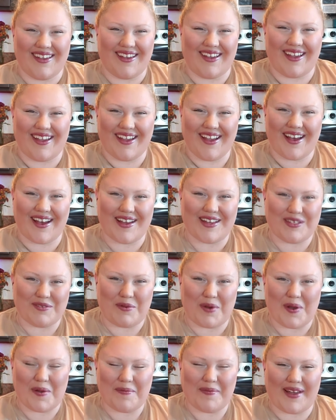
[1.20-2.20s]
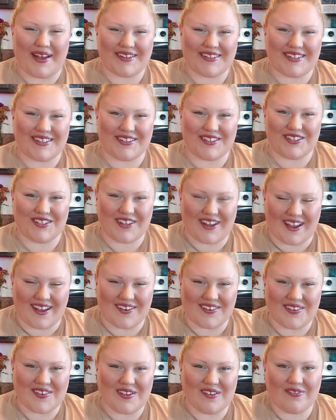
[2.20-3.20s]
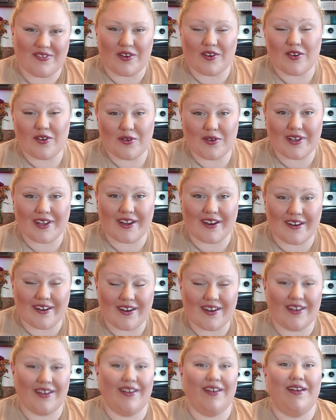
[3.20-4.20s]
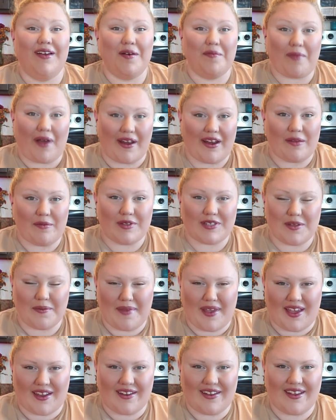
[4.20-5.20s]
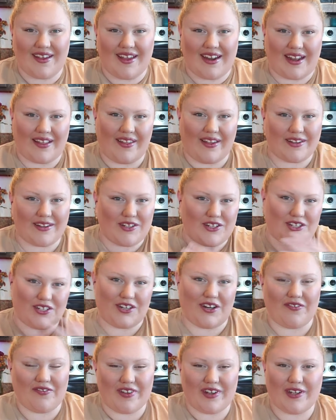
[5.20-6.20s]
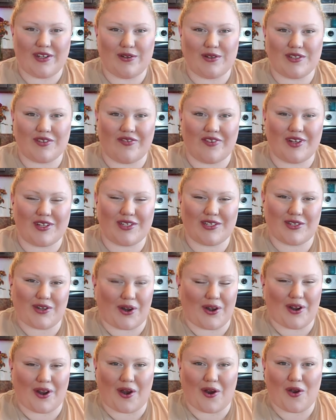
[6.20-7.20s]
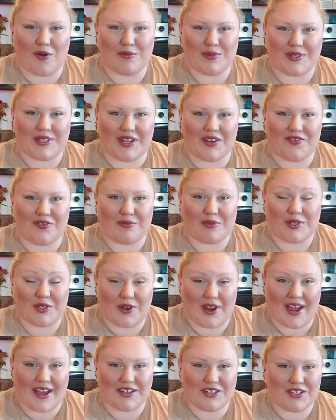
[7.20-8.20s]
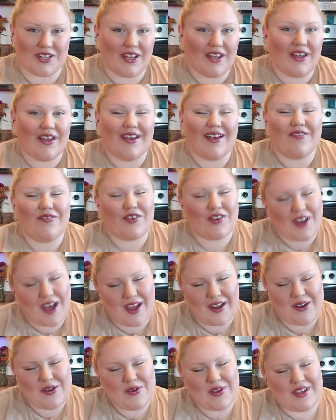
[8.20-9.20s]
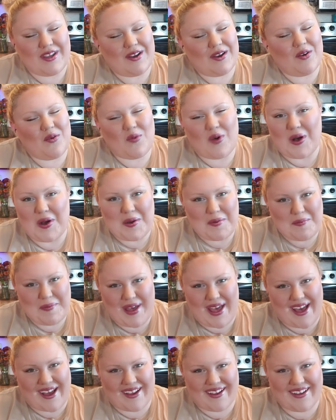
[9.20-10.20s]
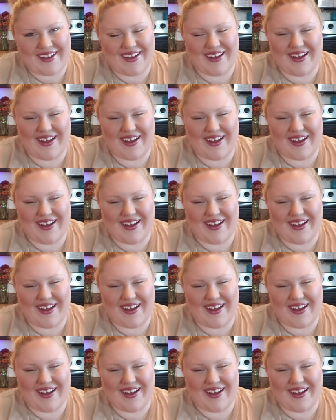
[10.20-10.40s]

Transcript: Hey guys, welcome back to the channel. If you're new here, my name is Amanda and I like to share videos of us starting our homestead from scratch. If you're not new here, welcome back.